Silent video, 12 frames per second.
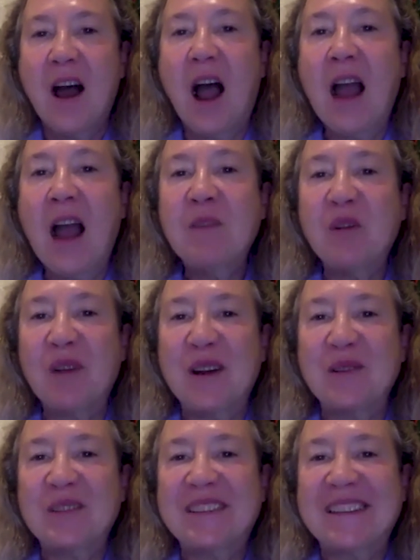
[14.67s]
I'm your
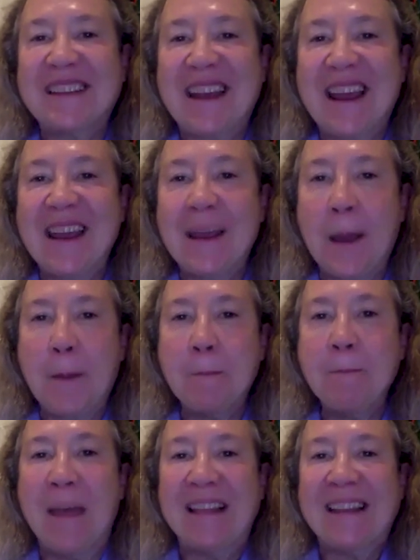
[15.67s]
host today,
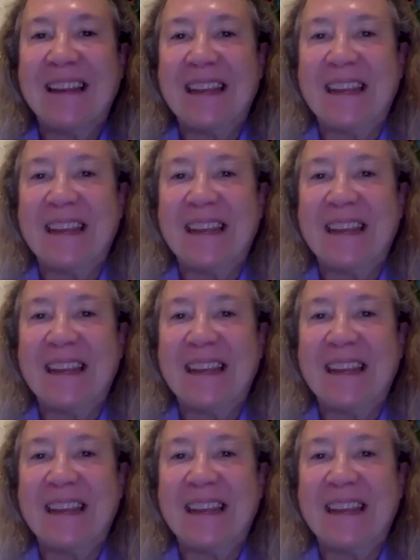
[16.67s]
Melanie